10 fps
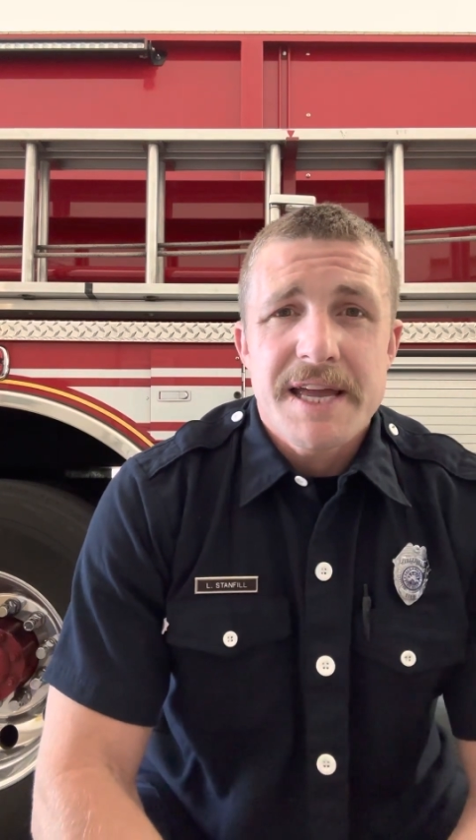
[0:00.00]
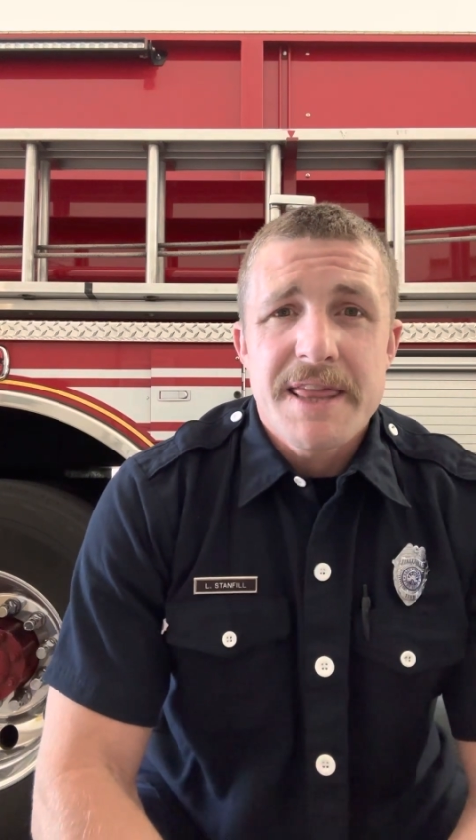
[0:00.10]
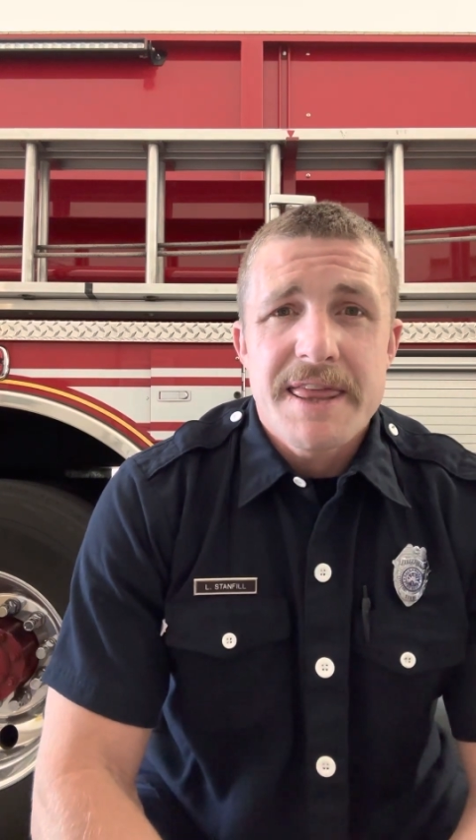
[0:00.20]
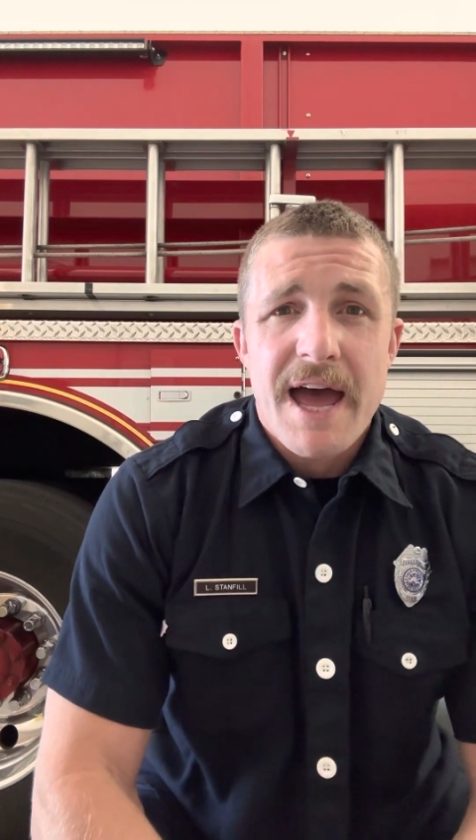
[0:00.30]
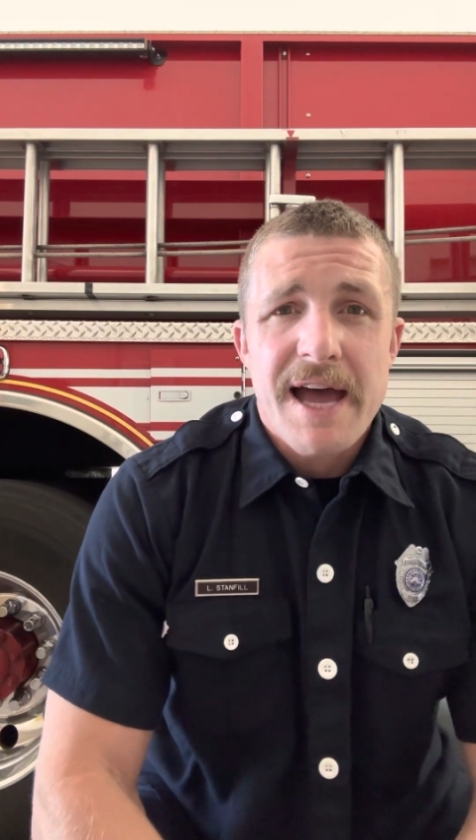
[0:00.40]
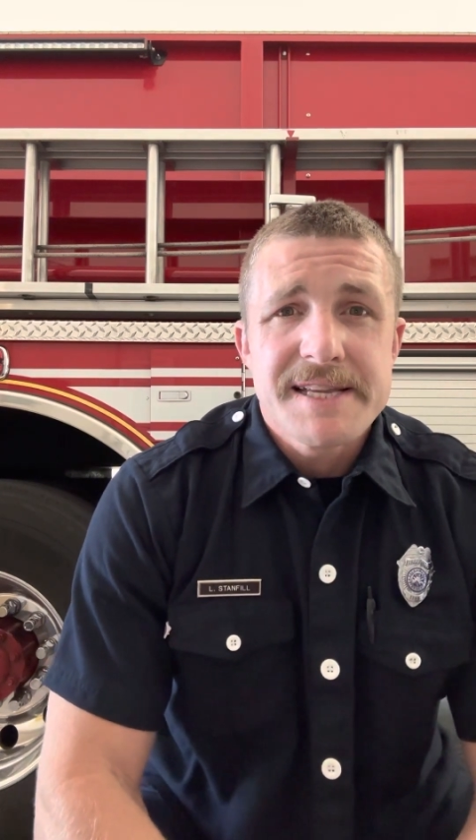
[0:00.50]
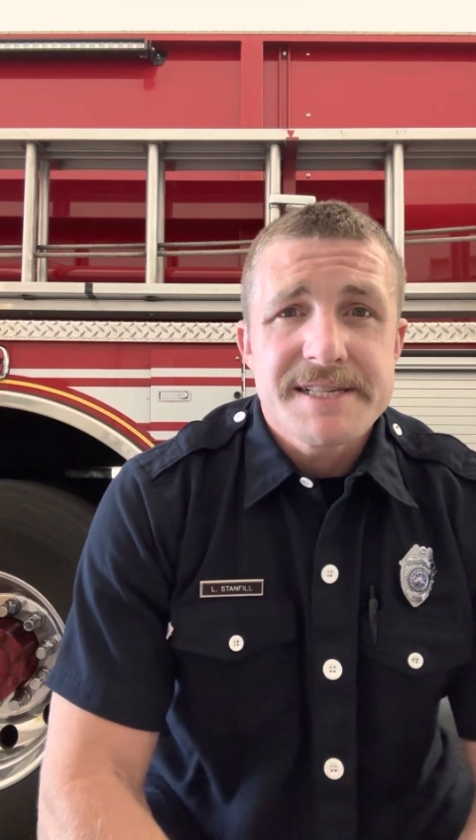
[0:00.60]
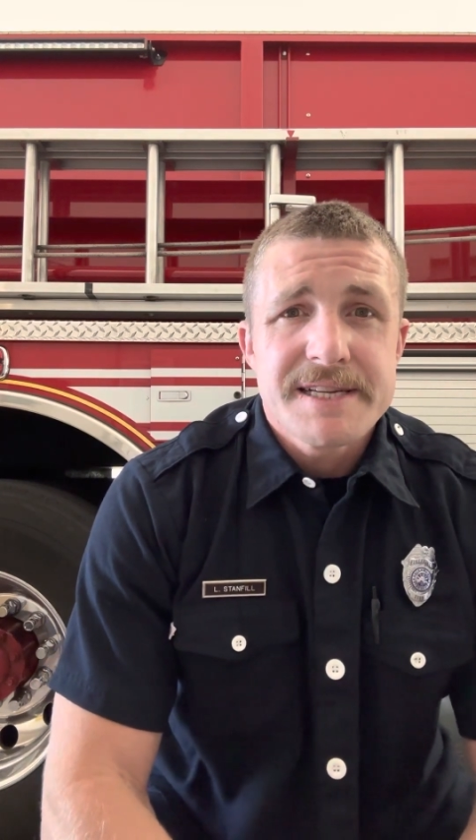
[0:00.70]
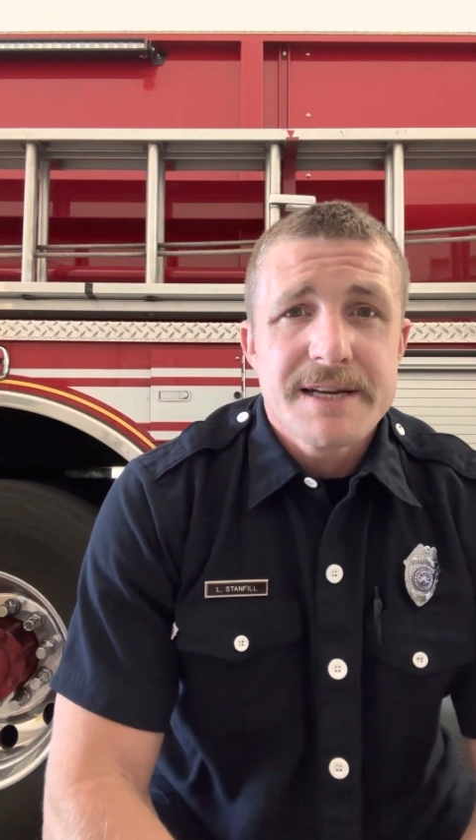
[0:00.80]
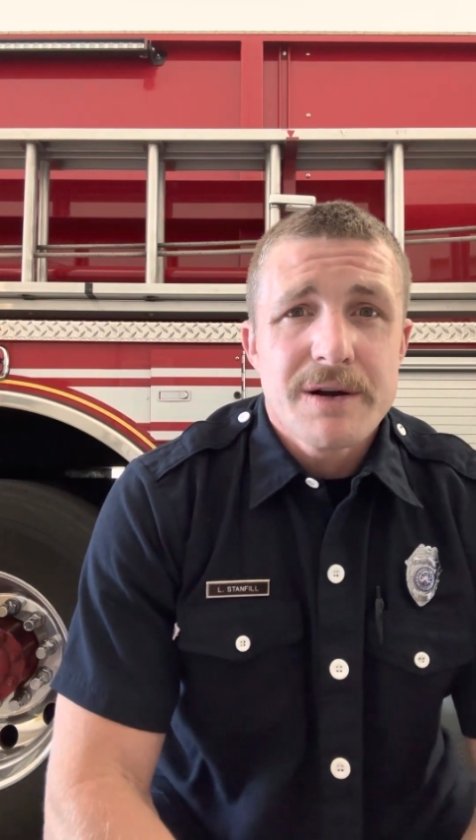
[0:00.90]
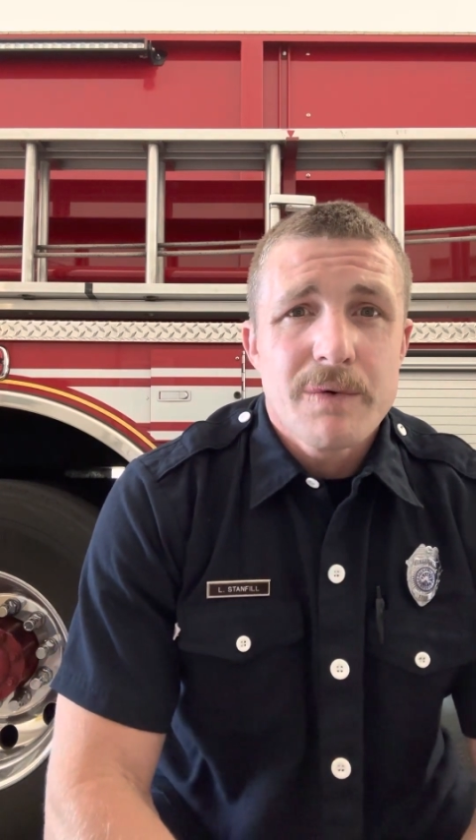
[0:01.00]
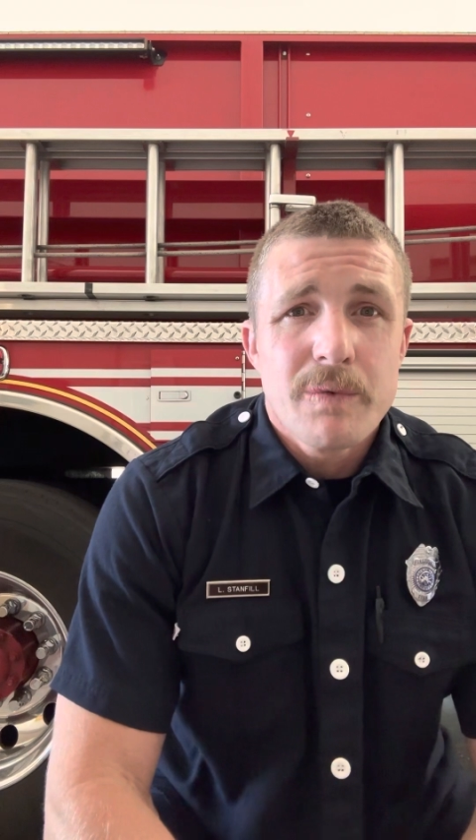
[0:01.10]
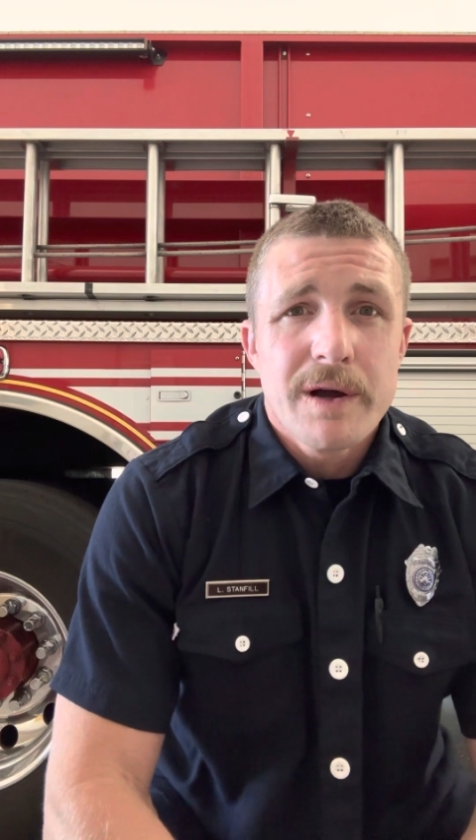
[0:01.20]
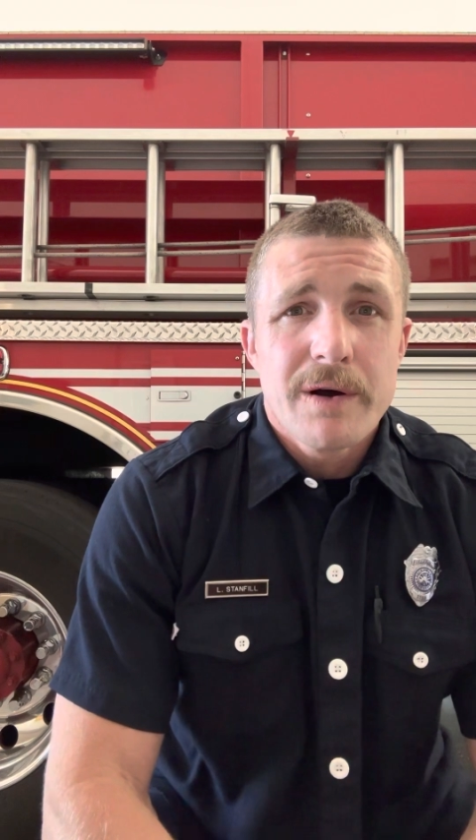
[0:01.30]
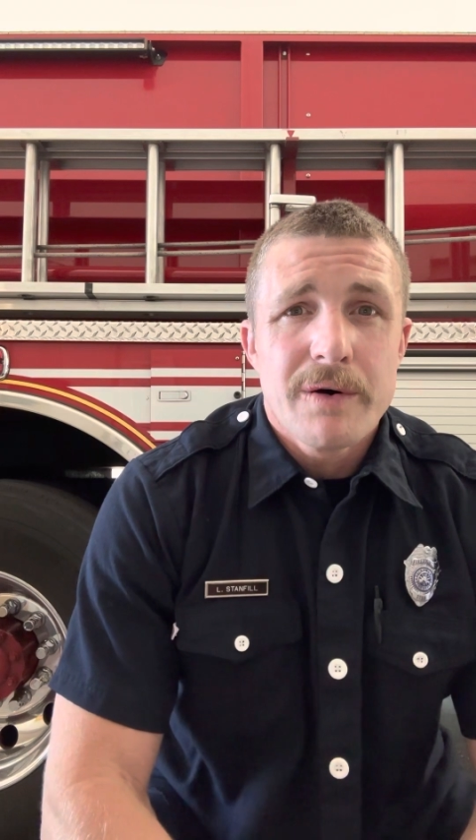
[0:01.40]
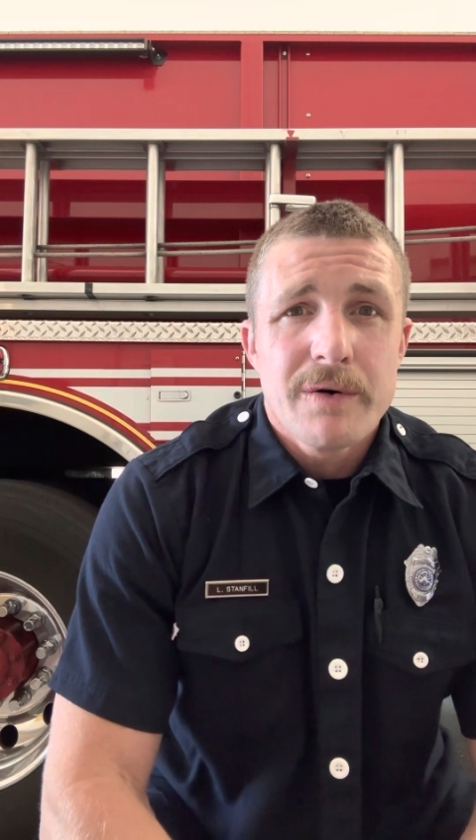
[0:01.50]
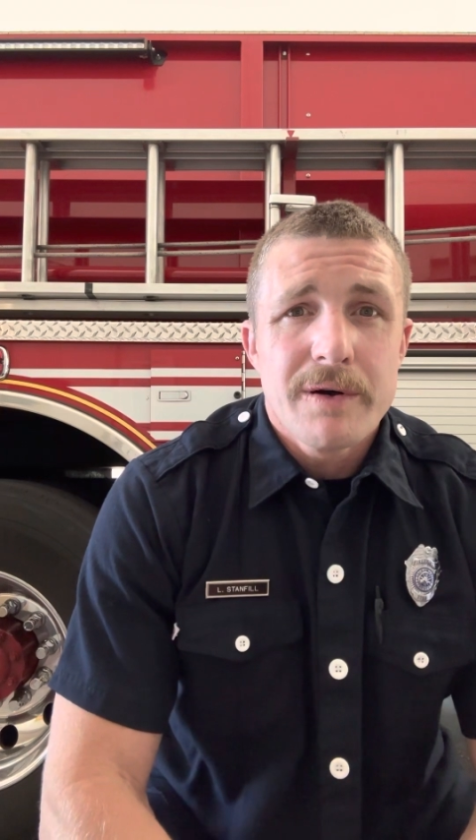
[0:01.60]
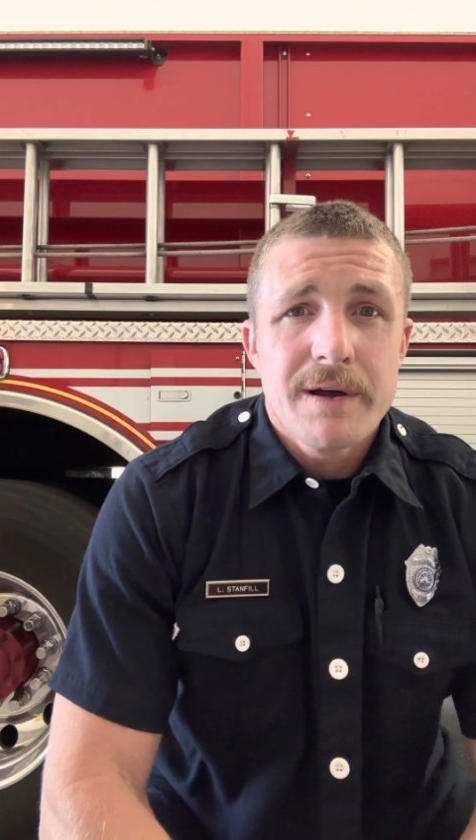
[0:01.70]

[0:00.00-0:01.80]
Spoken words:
that will